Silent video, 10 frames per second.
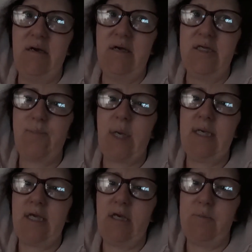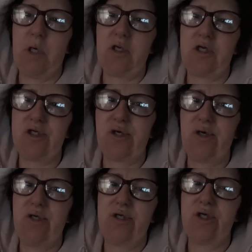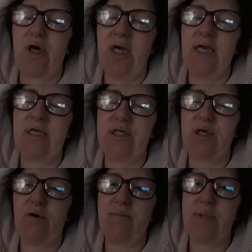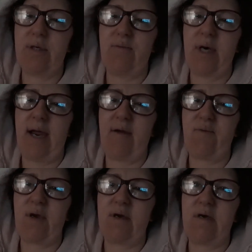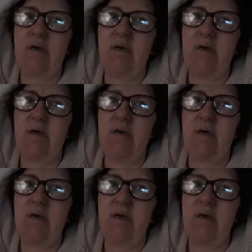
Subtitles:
depending upon toilet stops and whatever.